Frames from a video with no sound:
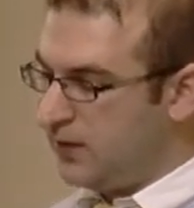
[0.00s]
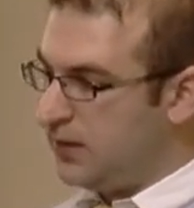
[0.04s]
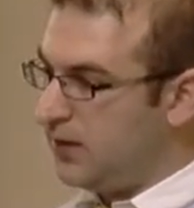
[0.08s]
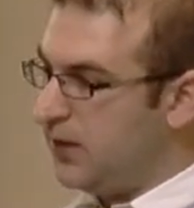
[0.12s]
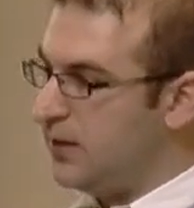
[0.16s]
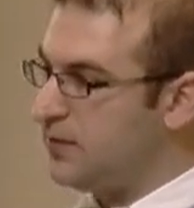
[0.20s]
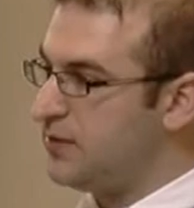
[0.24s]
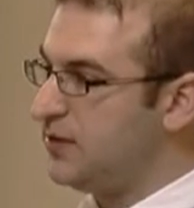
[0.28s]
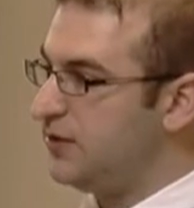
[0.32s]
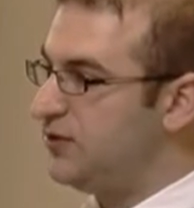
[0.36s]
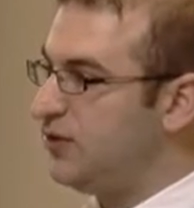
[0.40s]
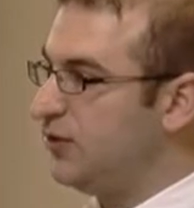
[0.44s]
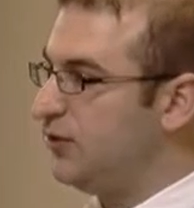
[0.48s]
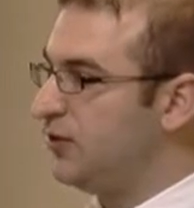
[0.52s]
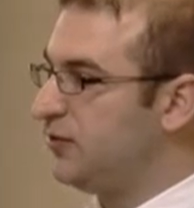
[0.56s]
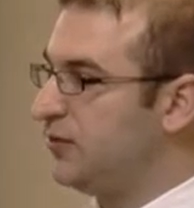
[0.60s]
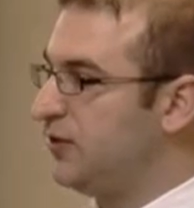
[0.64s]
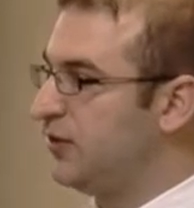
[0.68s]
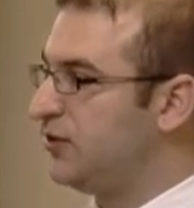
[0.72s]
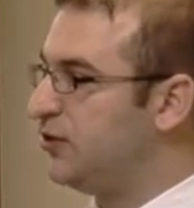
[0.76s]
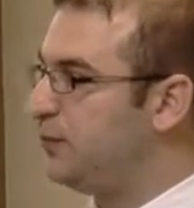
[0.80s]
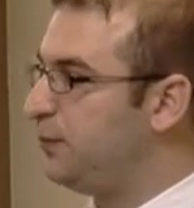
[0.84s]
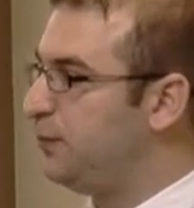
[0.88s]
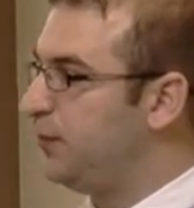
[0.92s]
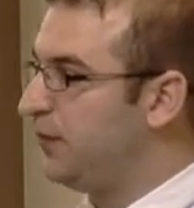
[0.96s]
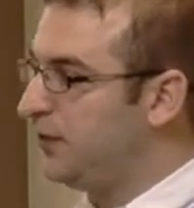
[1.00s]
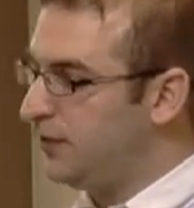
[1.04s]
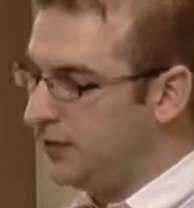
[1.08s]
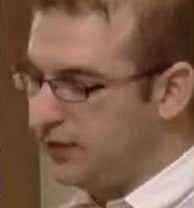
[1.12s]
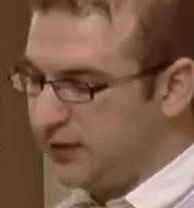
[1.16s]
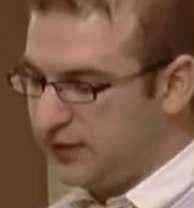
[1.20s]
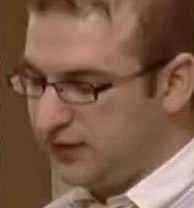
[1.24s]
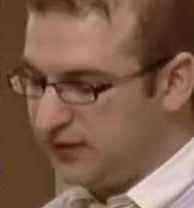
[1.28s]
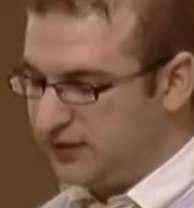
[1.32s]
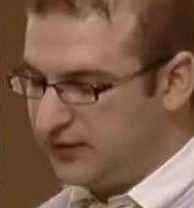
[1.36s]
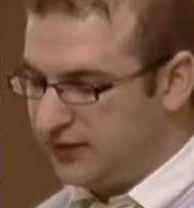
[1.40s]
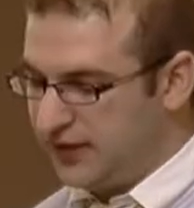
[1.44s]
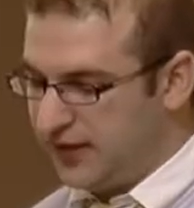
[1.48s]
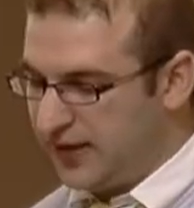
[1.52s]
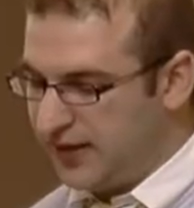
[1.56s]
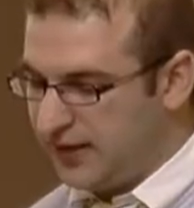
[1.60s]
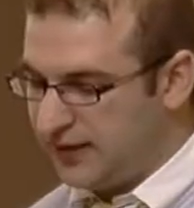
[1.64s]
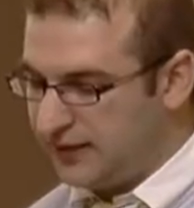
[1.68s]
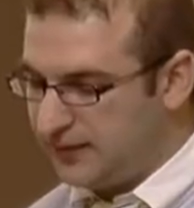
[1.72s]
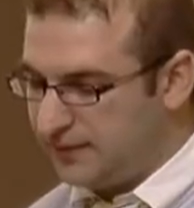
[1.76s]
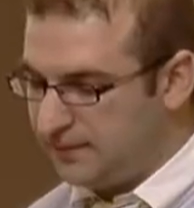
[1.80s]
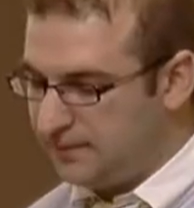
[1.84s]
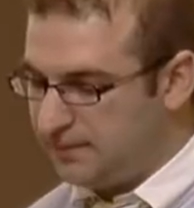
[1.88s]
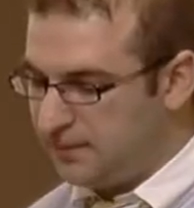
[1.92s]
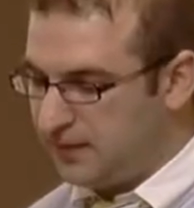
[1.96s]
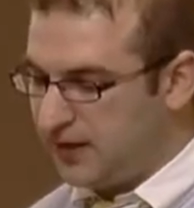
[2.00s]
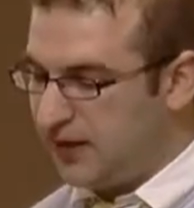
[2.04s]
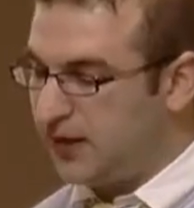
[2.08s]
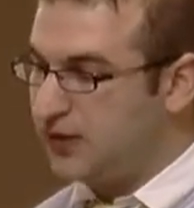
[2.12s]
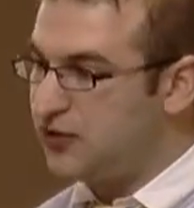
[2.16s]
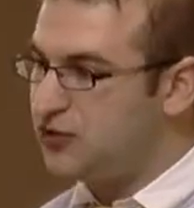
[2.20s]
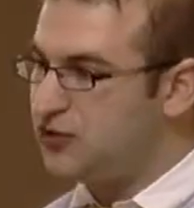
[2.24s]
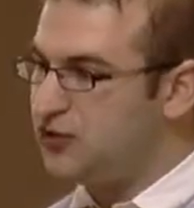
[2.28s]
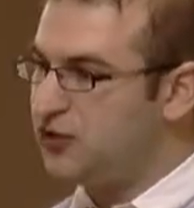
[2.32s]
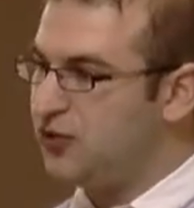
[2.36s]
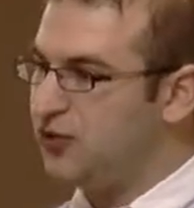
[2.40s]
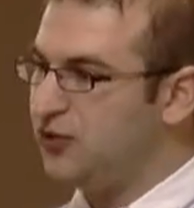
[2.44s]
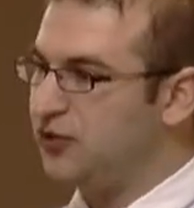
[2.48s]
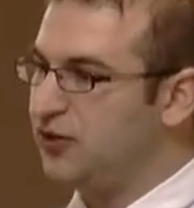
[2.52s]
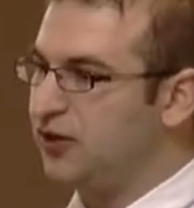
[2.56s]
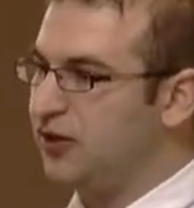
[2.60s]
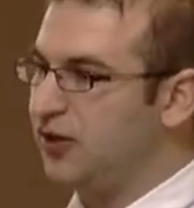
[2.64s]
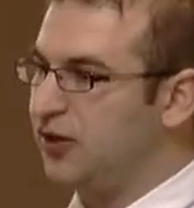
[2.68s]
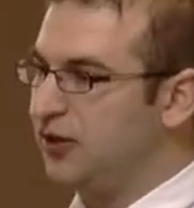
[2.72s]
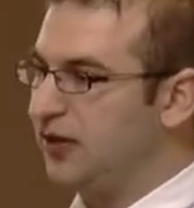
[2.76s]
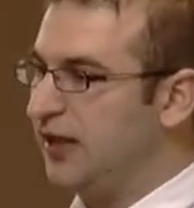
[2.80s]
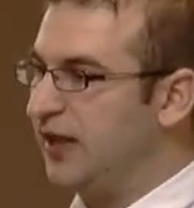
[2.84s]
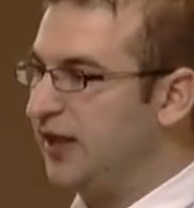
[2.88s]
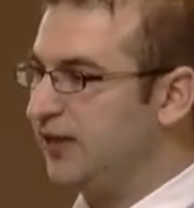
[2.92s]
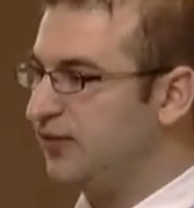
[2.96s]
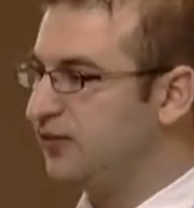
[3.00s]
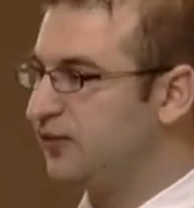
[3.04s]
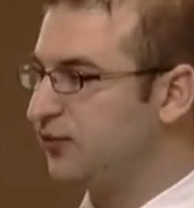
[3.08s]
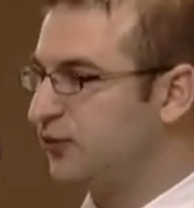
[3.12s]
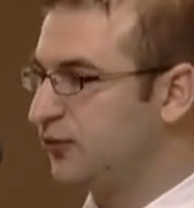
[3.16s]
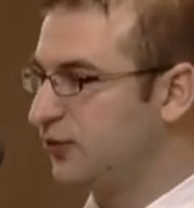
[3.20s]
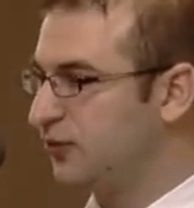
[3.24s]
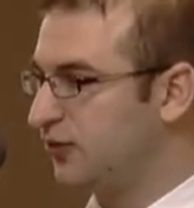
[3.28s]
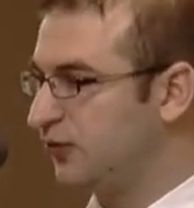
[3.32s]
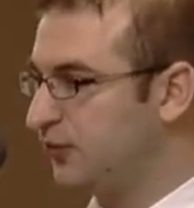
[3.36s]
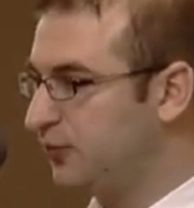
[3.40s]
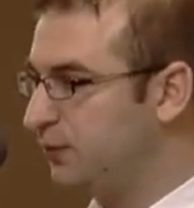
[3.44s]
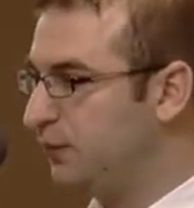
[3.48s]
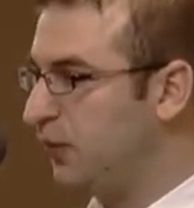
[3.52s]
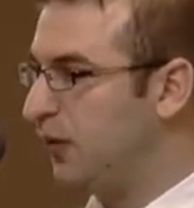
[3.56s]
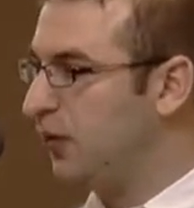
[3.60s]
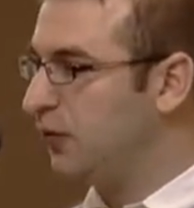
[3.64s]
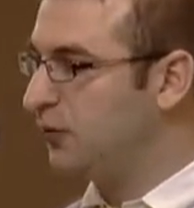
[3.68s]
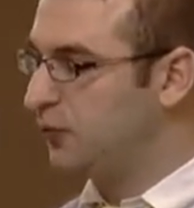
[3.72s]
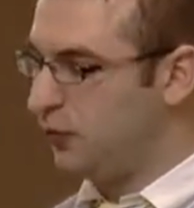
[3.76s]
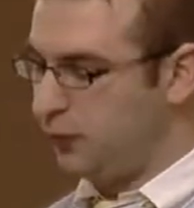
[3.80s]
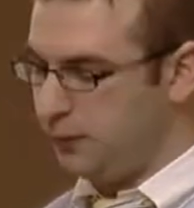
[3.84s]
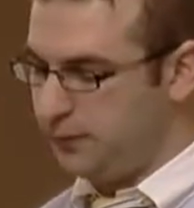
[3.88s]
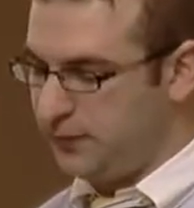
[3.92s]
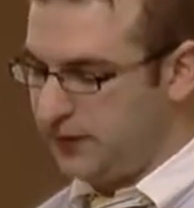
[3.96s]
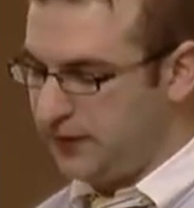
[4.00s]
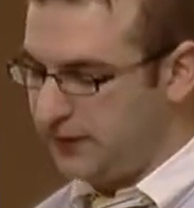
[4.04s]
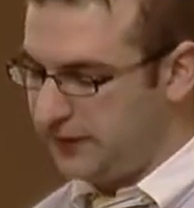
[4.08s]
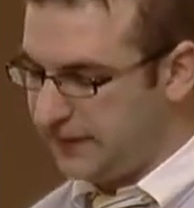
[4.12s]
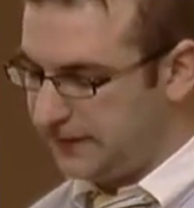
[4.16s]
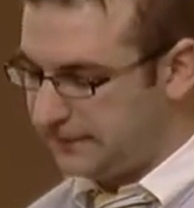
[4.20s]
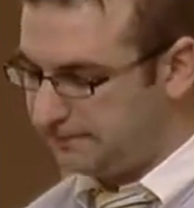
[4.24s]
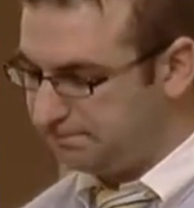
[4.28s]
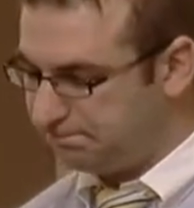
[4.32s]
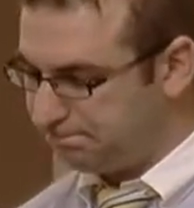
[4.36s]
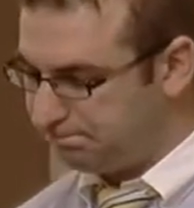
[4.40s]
I'm going to tell you of an experience that I shared at our last small group meeting.